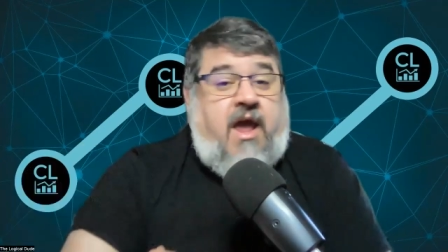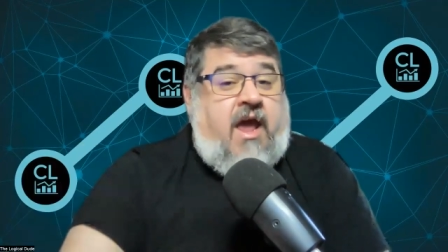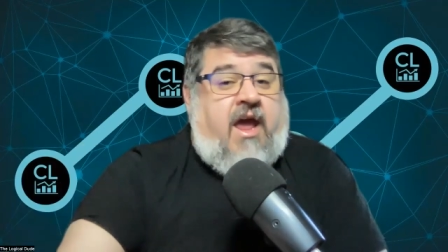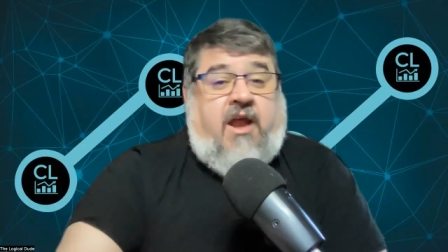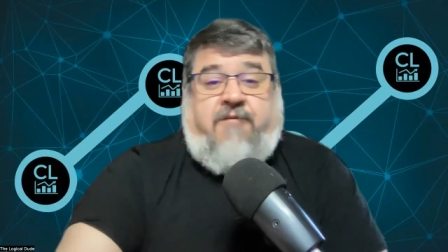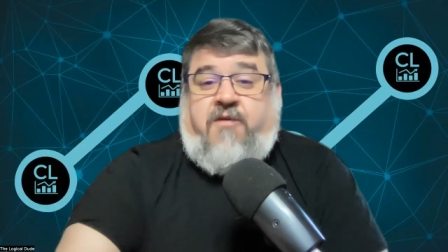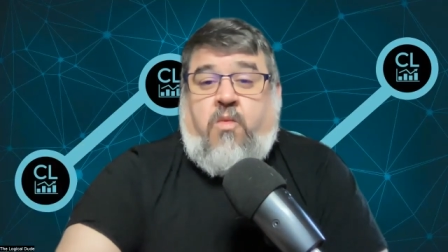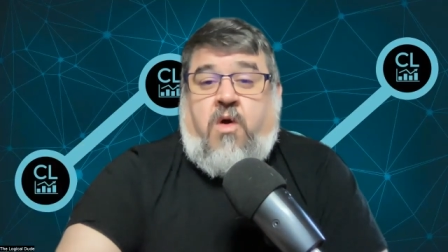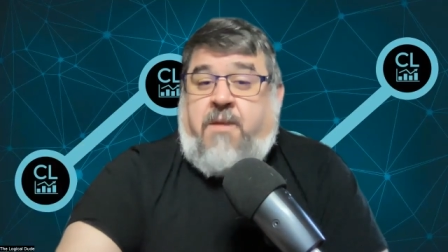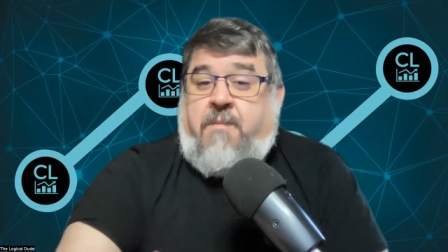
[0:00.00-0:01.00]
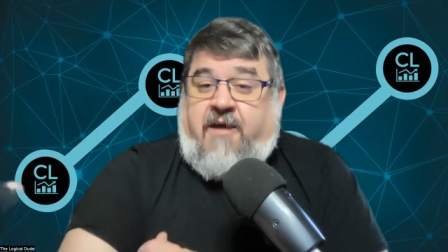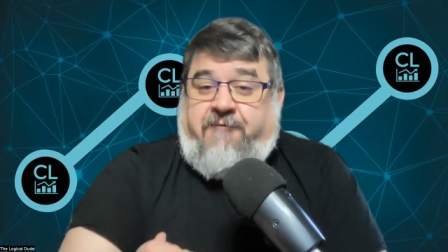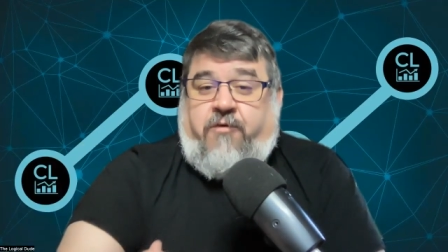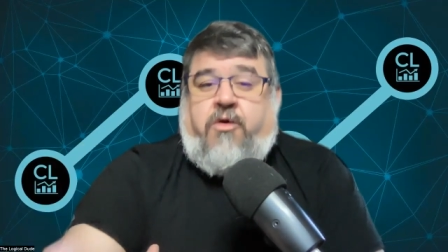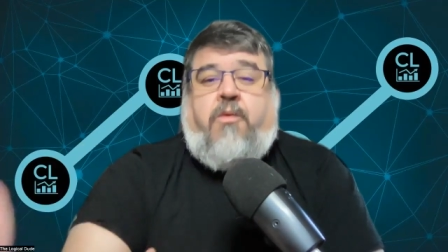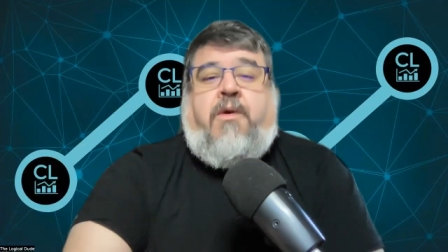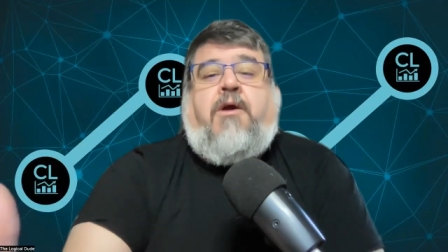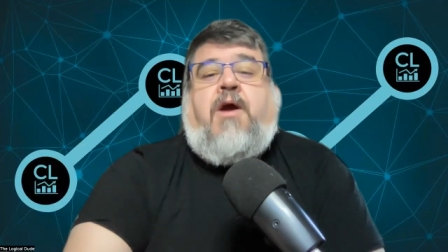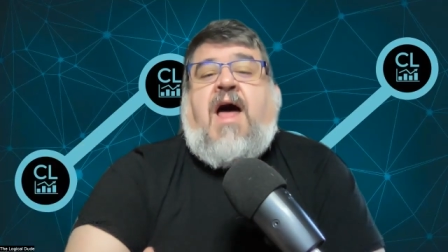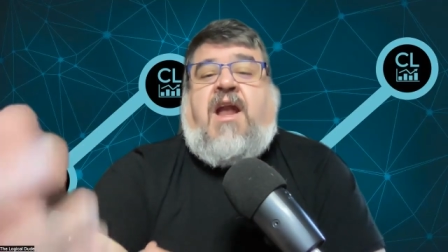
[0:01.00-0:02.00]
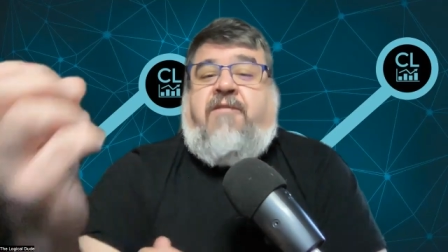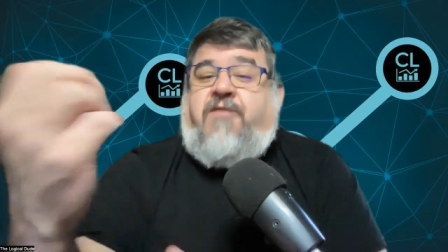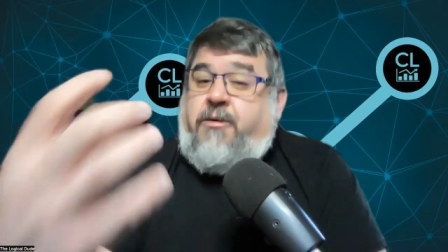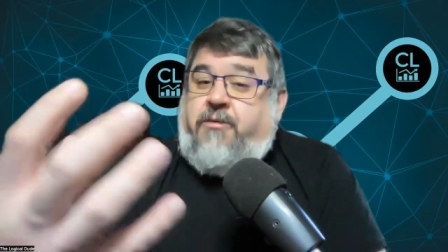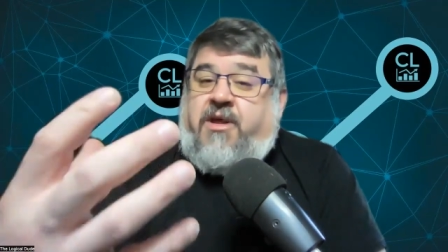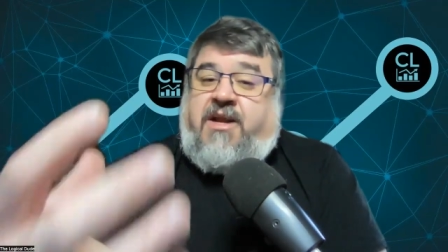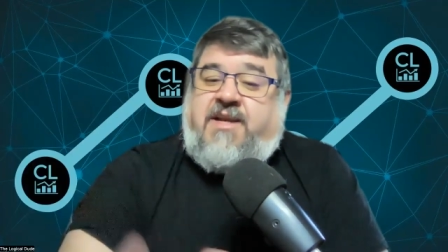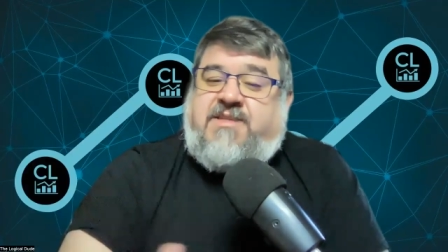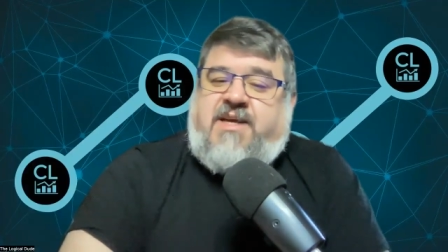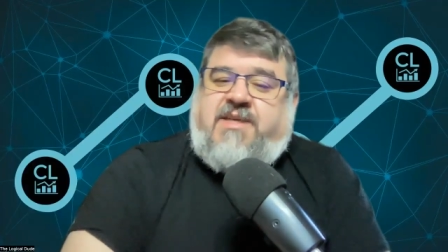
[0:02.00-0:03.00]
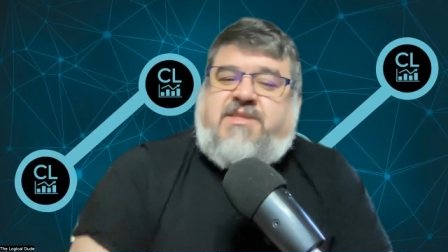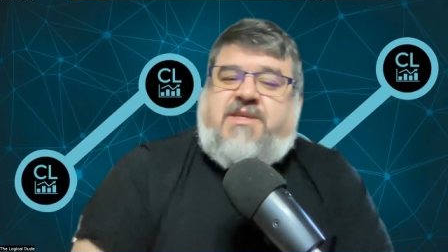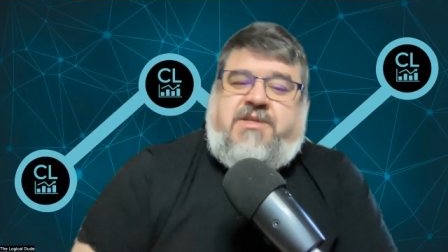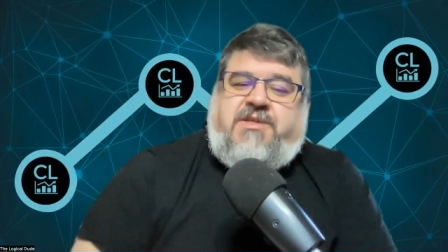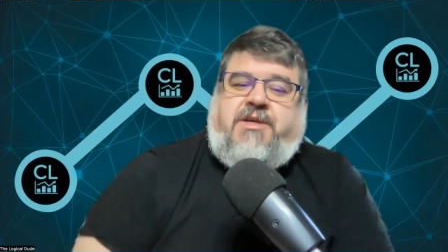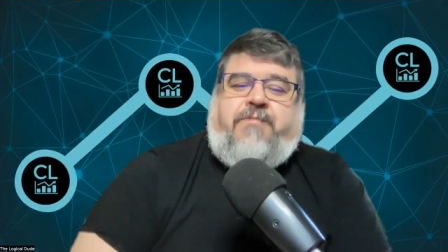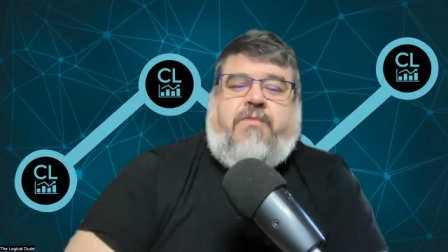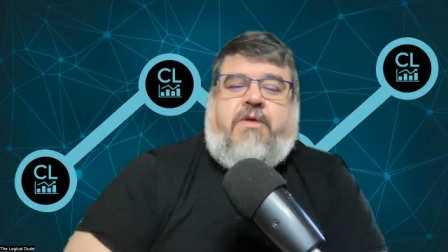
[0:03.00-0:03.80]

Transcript: And if you're wanting to make a full career out of it, you really need to take it seriously.